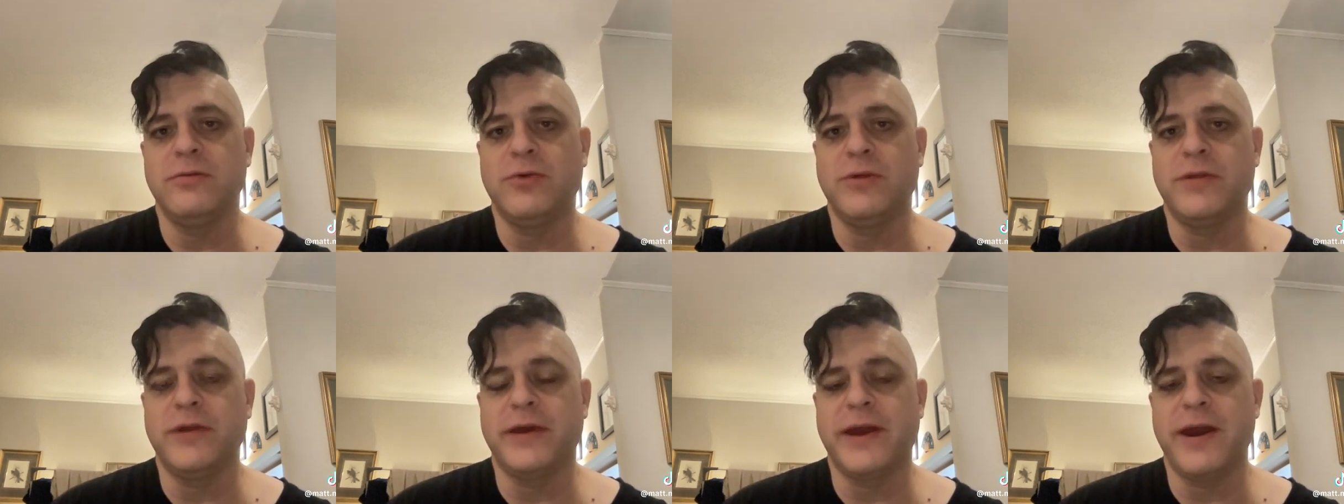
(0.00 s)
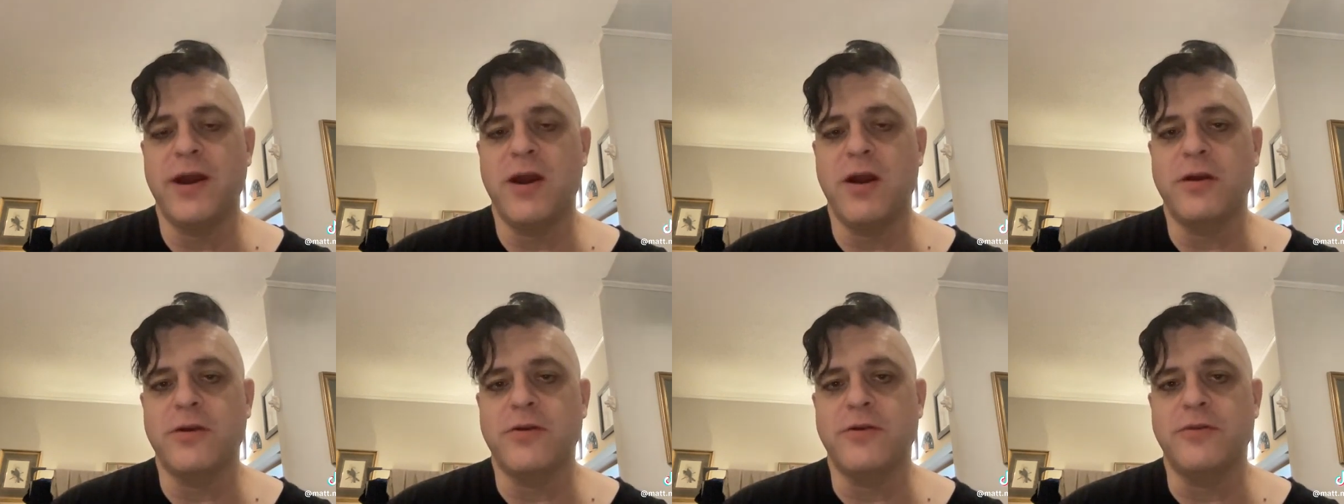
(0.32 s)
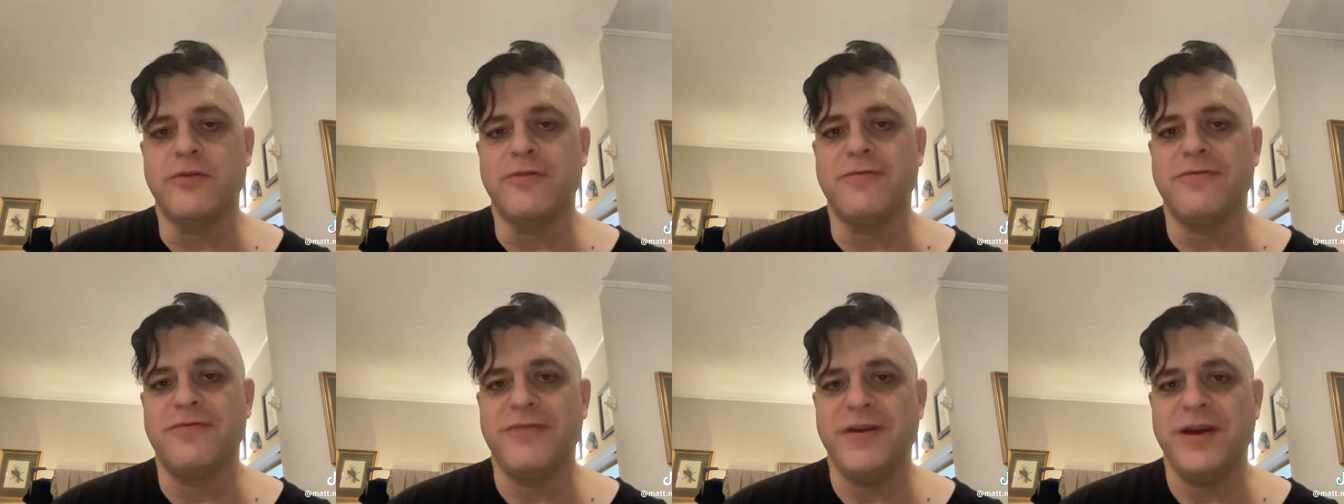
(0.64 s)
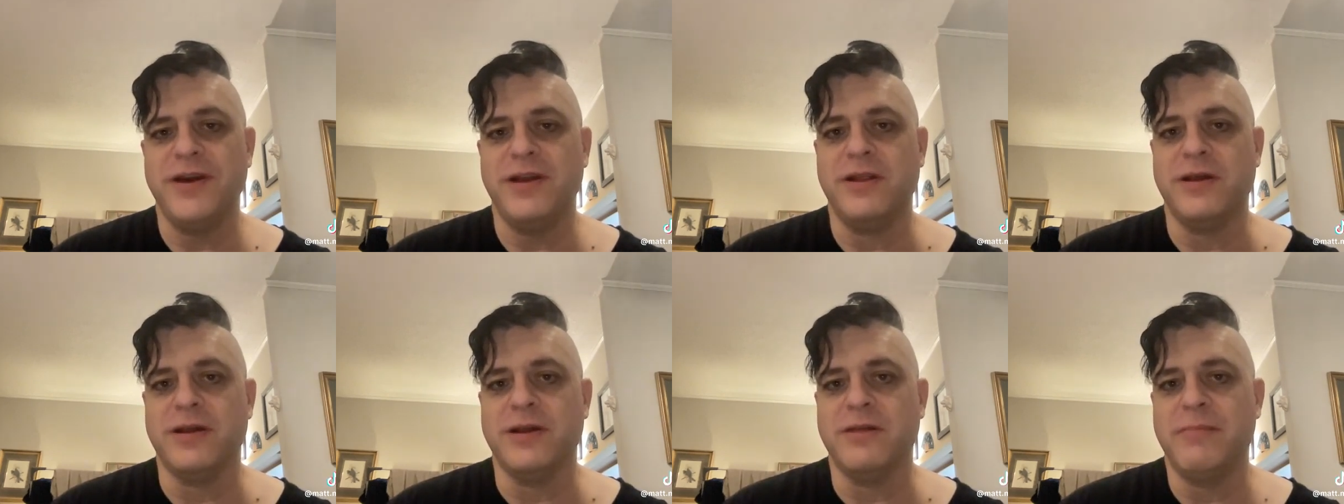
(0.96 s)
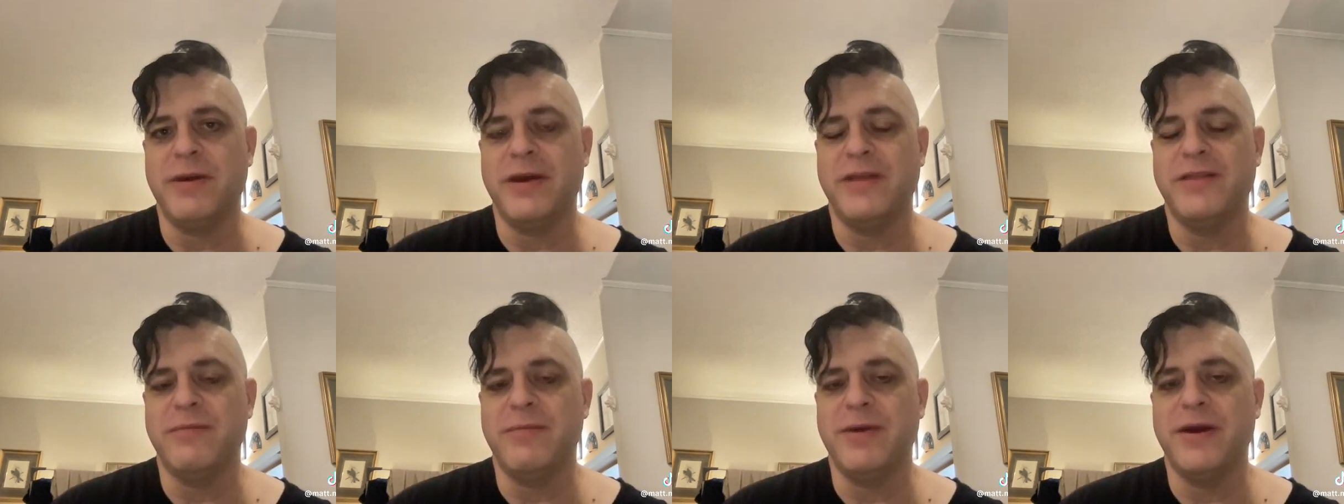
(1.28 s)
what the characters are feeling, to
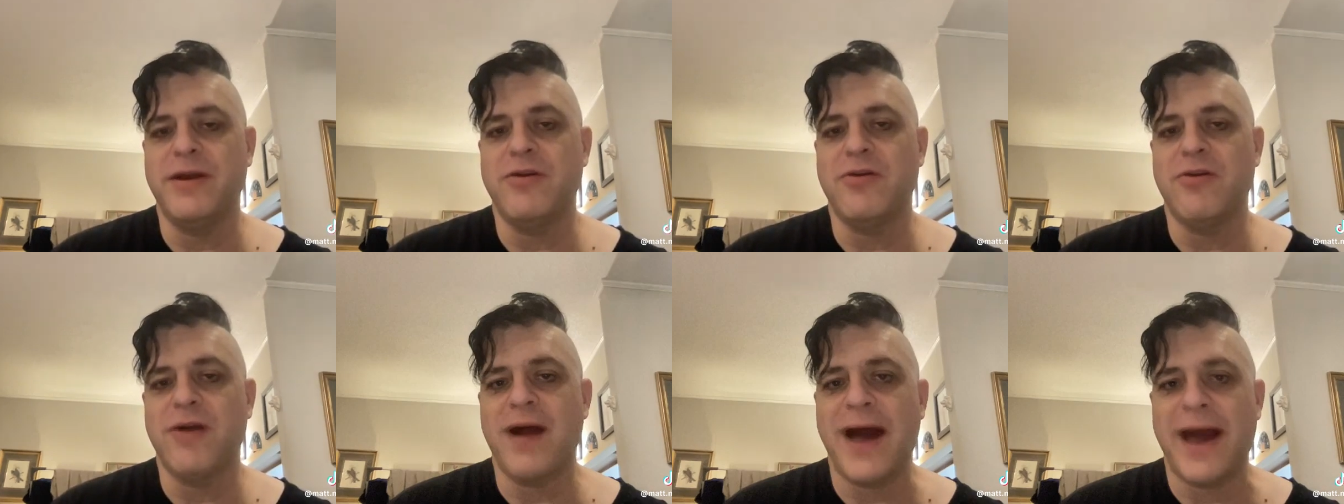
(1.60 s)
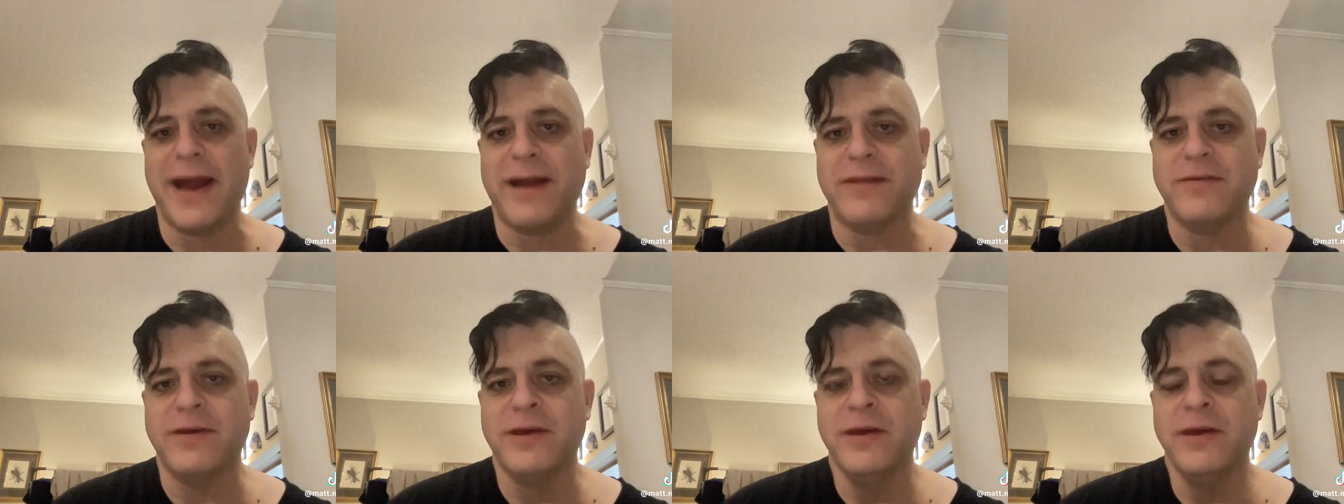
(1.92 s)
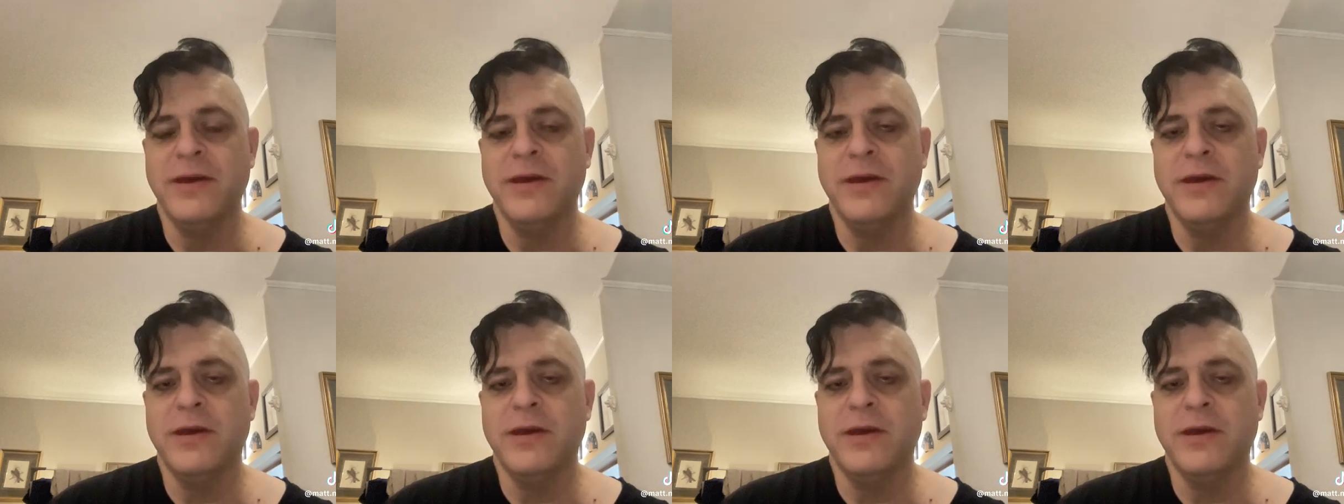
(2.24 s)
make them interact.